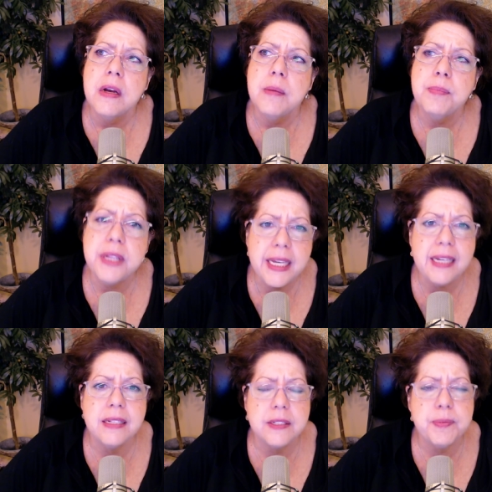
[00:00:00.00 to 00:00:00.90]

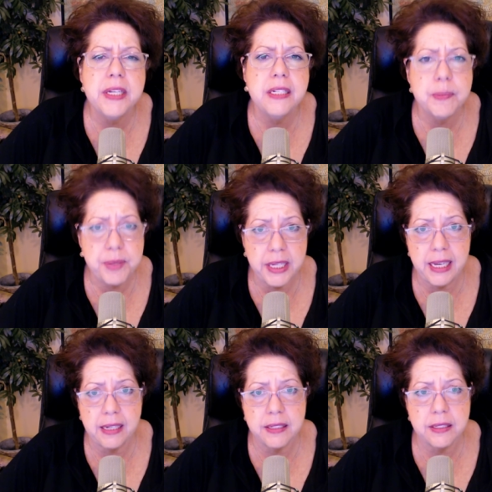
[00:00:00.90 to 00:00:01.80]
please, please,
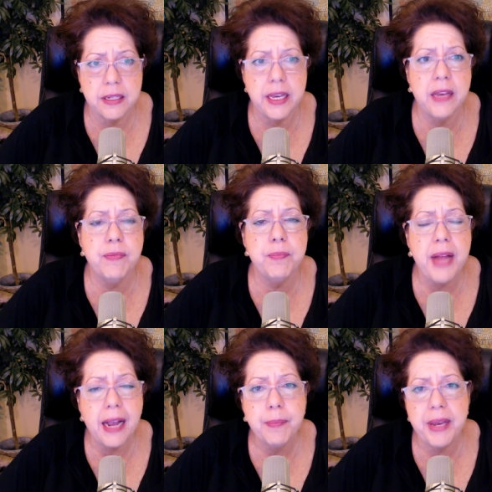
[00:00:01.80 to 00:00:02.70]
please, if
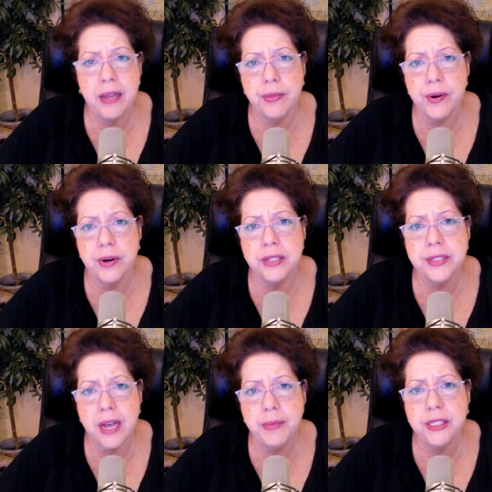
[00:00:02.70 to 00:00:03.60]
Black Panther is
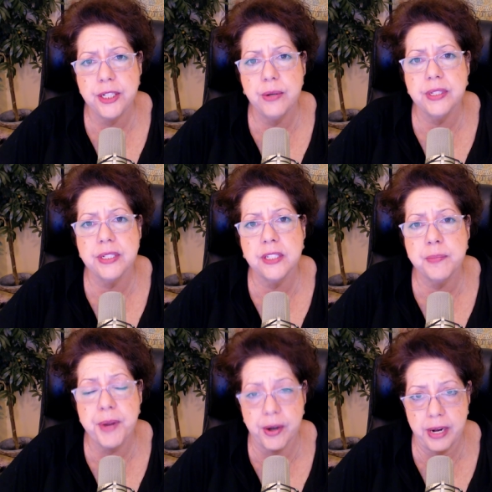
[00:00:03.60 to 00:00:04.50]
coming to you as a
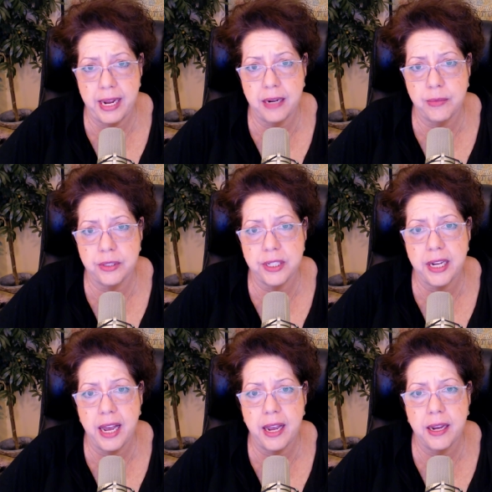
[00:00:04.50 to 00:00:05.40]
spirit animal
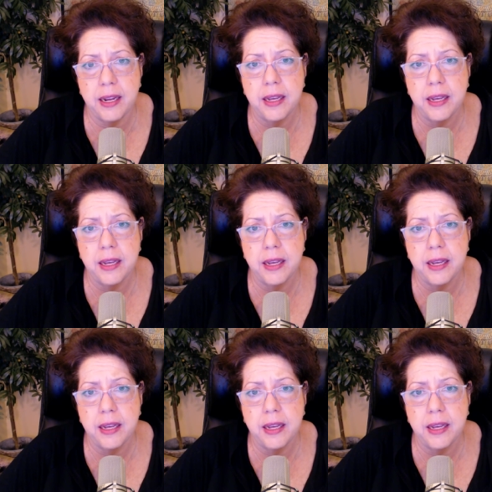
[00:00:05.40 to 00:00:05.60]
today,